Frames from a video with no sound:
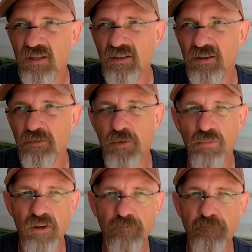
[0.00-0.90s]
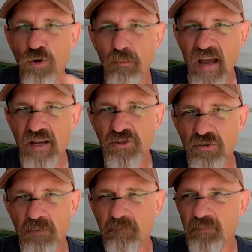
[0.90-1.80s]
you know, if you're running full
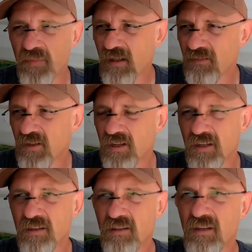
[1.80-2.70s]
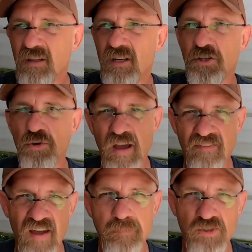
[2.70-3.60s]
manual, then you
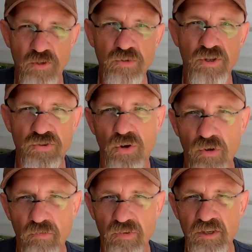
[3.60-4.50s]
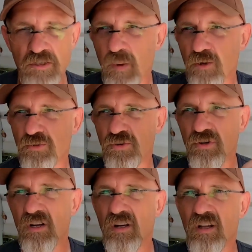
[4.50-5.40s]
have absolute control over the exposure
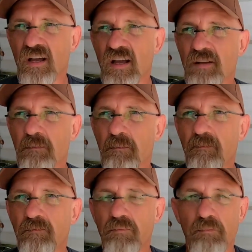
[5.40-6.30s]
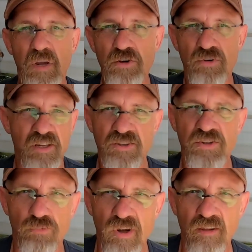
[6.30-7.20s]
and metering is
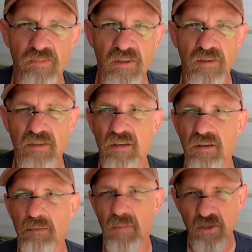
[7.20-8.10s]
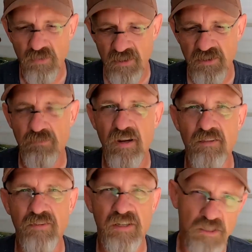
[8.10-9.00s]
irrelevant. Metering's
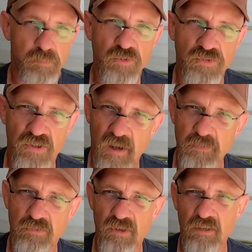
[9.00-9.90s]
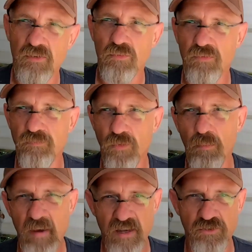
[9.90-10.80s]
irrelevant and exposure comp's irrelevant with full
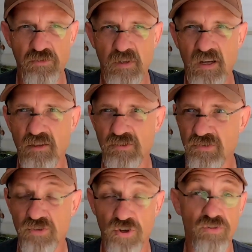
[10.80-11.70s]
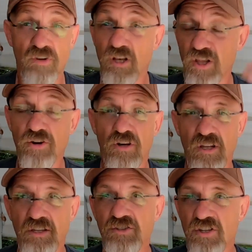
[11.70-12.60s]
manual because you're
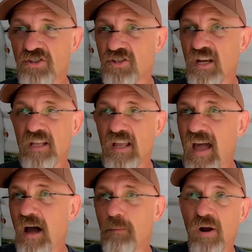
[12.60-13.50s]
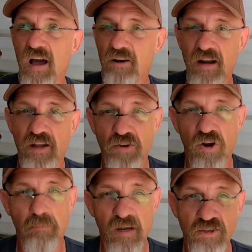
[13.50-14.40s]
literally just setting how bright or how
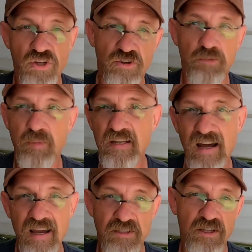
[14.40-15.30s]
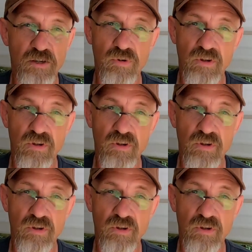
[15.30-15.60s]
dark by shutter speed, ISO,